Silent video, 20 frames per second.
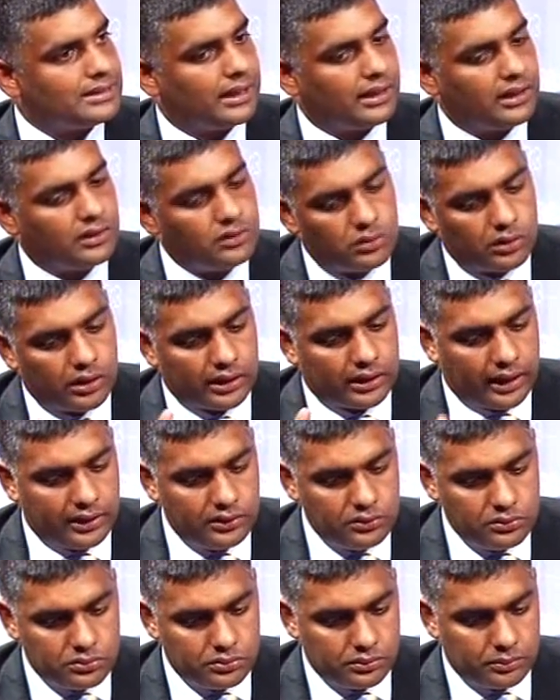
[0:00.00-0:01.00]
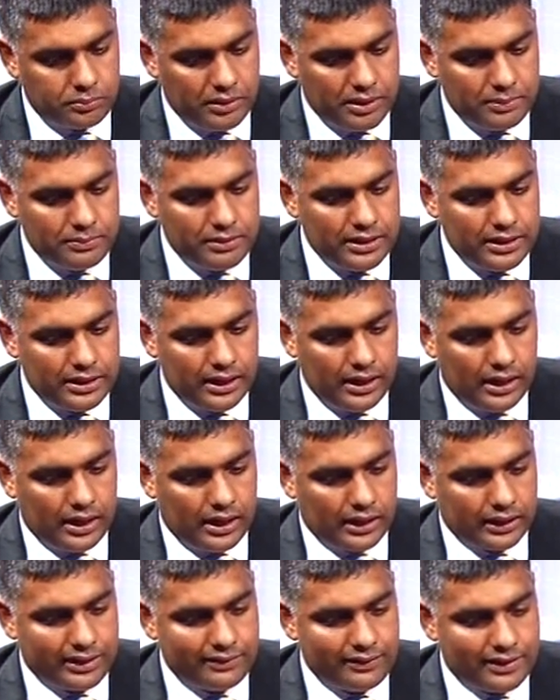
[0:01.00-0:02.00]
And you know, can you maybe
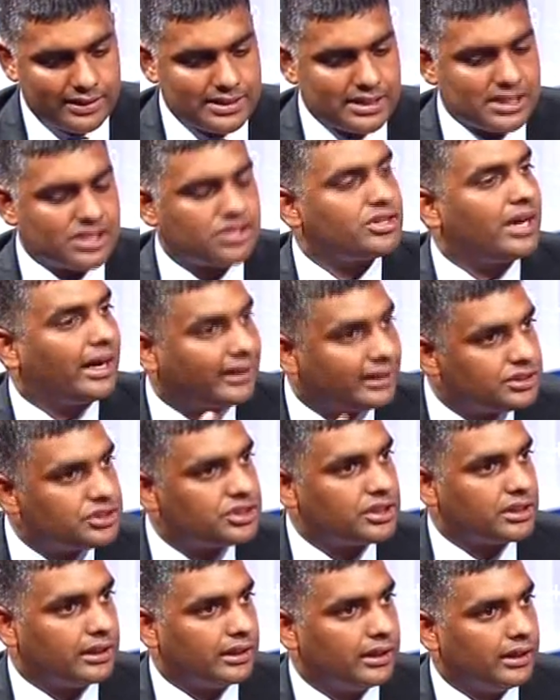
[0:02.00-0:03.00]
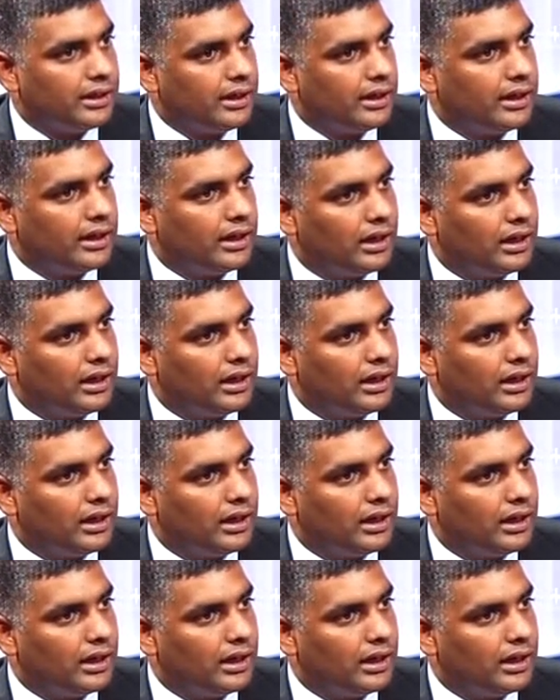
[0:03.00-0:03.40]
give us a strategy yeah.